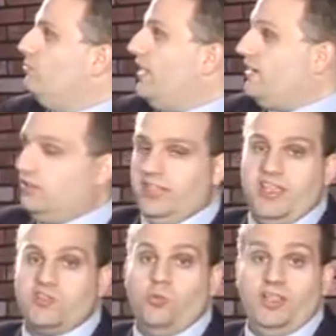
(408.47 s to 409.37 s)
black
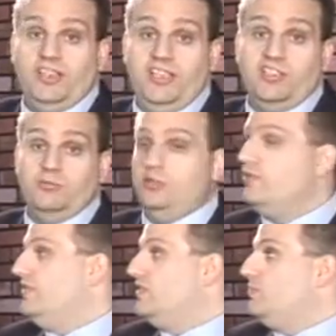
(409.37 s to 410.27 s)
only has one legal
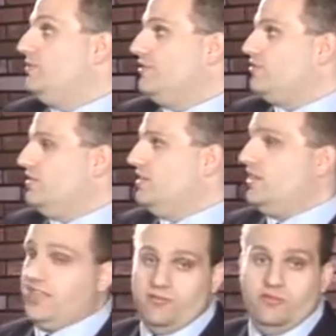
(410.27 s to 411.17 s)
move in this position,
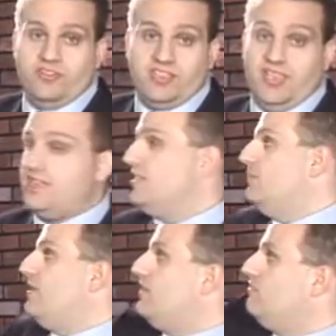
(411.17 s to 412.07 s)
and that move stays
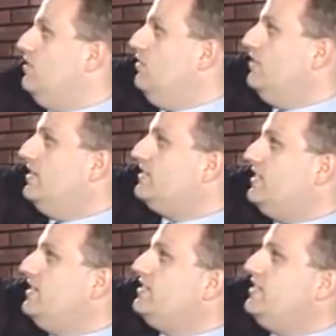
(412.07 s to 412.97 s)
on the back row.
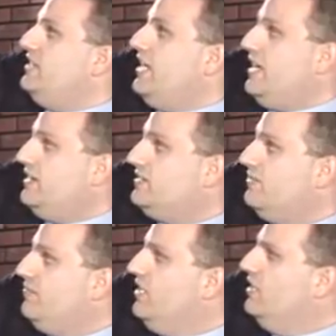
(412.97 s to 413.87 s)
It's king to
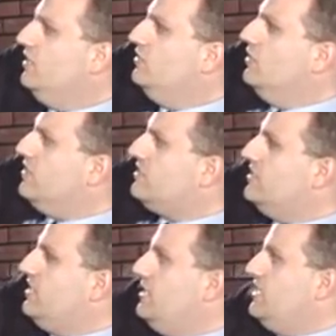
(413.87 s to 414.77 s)
e8.
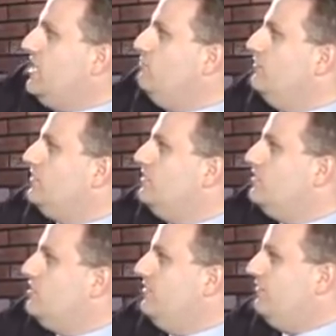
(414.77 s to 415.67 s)
Notice the king can't move to
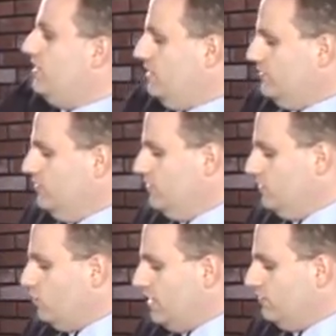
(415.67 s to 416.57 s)
the g file due
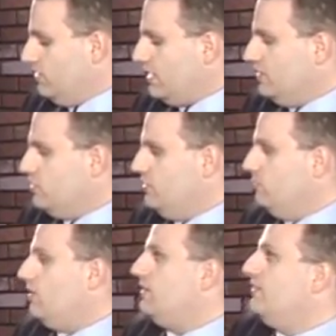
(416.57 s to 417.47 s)
to the white rook on
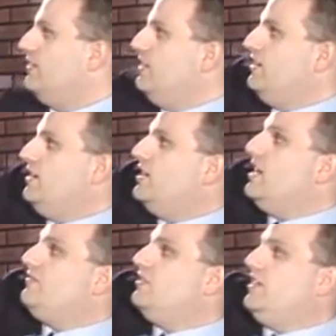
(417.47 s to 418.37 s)
g1.
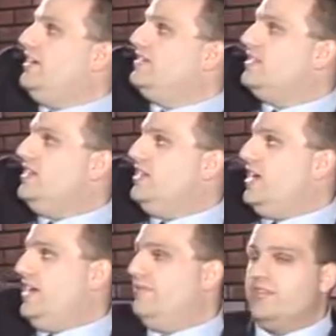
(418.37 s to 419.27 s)
After king to
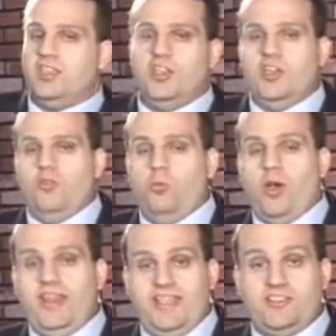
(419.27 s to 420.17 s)
e8,
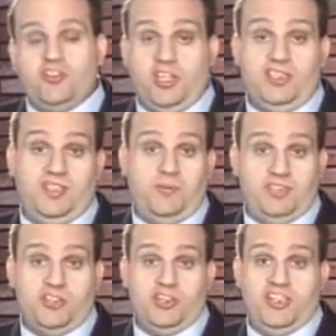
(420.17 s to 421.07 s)
white has just the
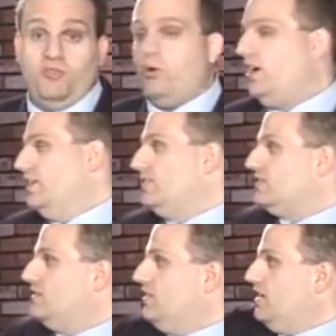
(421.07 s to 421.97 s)
position he
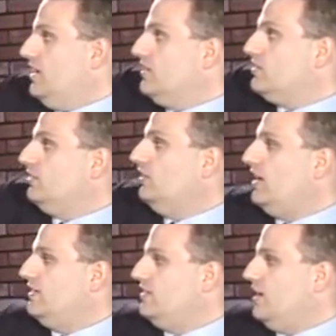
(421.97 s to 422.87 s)
wants. The kings are
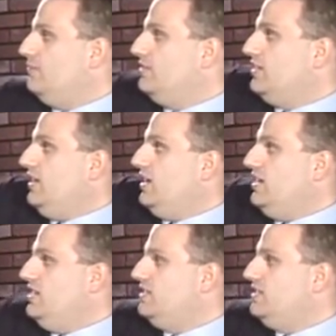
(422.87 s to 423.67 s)
lined up, king